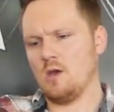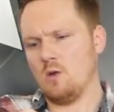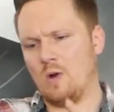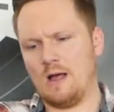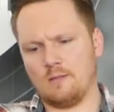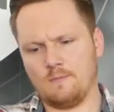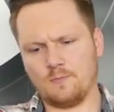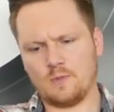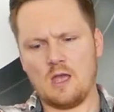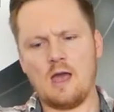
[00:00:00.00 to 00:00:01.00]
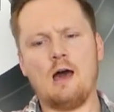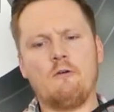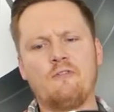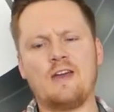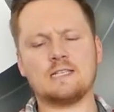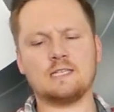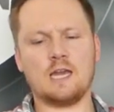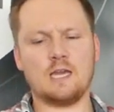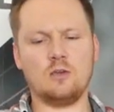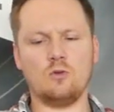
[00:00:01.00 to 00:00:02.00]
Well, how fast
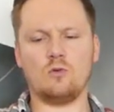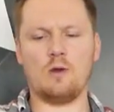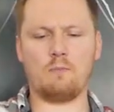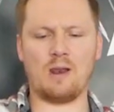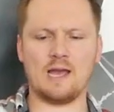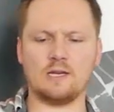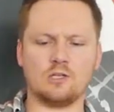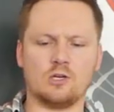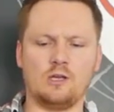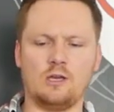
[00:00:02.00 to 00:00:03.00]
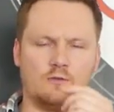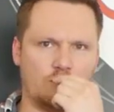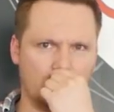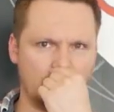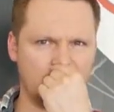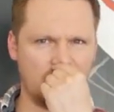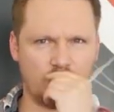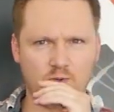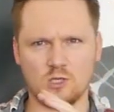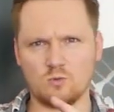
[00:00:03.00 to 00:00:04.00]
can you apply the tourniquet for yourself?
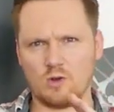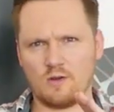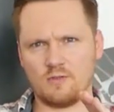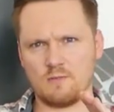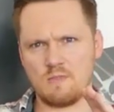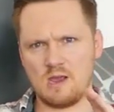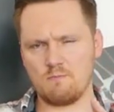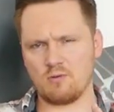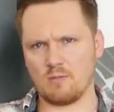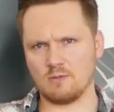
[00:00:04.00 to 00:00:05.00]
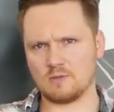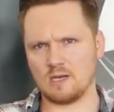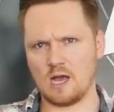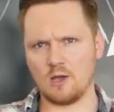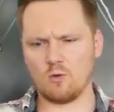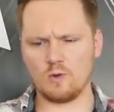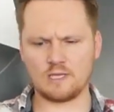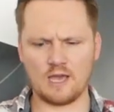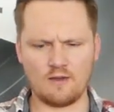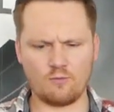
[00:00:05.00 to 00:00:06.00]
Because one of the main problems that I always
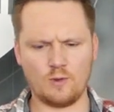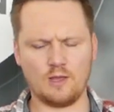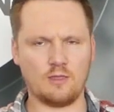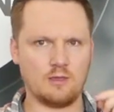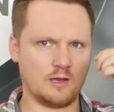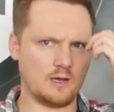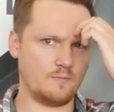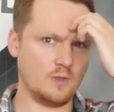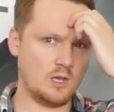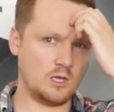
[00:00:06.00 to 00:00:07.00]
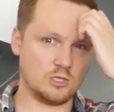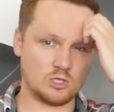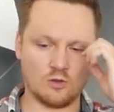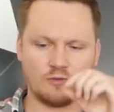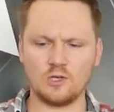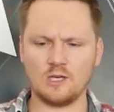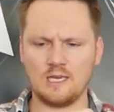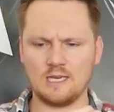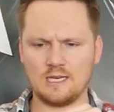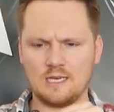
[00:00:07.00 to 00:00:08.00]
have with the soft
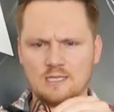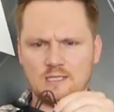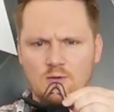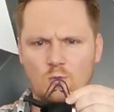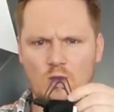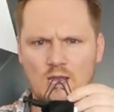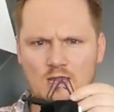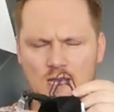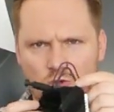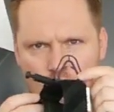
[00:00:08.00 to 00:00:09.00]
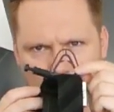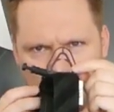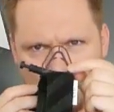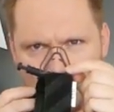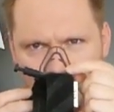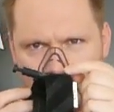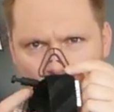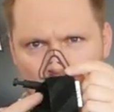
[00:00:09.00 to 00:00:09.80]
tourniquet is the way that you need to